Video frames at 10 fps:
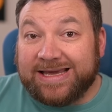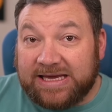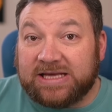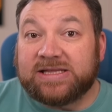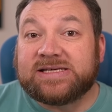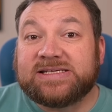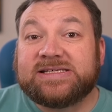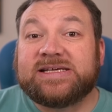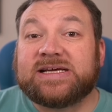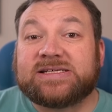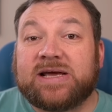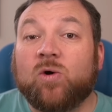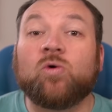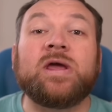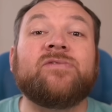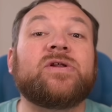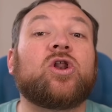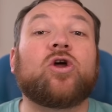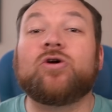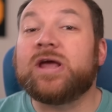in the CCSA or even
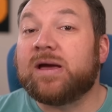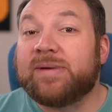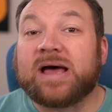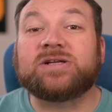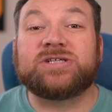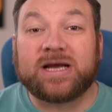learning about